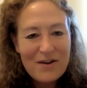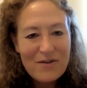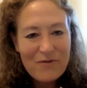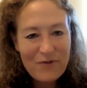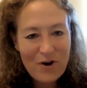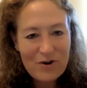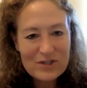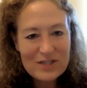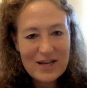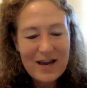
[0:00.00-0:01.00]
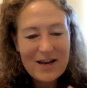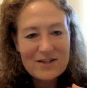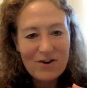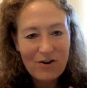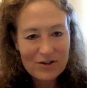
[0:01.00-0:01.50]
first,
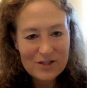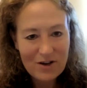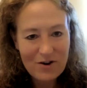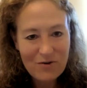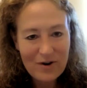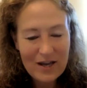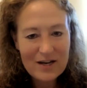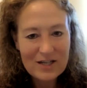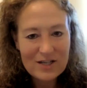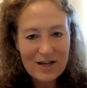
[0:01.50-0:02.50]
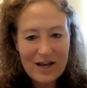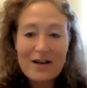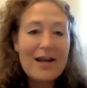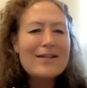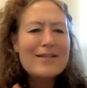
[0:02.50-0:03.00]
and also in addition, and
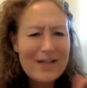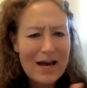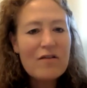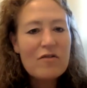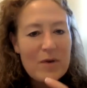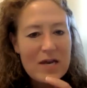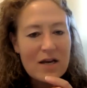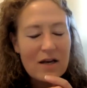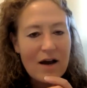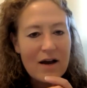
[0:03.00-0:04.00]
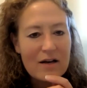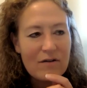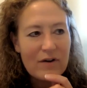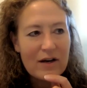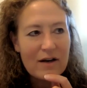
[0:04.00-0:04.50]
instead of being kind of
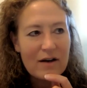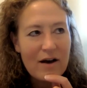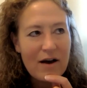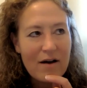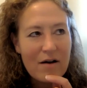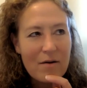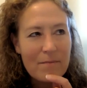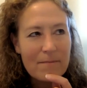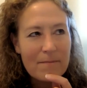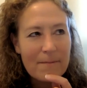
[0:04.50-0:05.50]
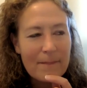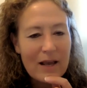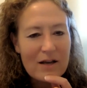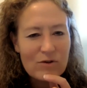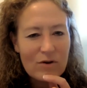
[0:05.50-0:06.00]
a
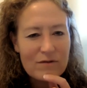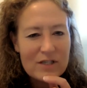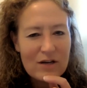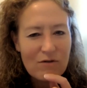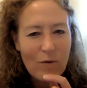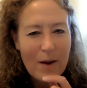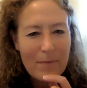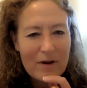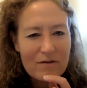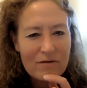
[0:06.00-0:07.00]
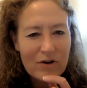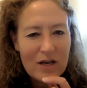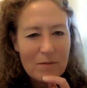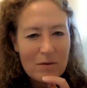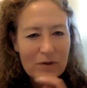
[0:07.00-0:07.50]
sort of secret weapon for
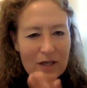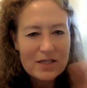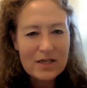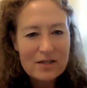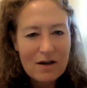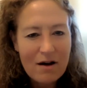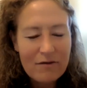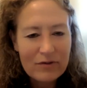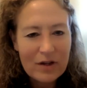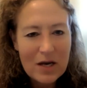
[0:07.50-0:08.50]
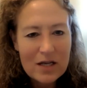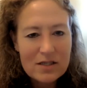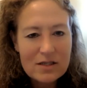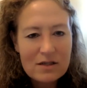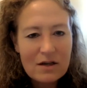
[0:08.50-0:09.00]
keeping places off limits.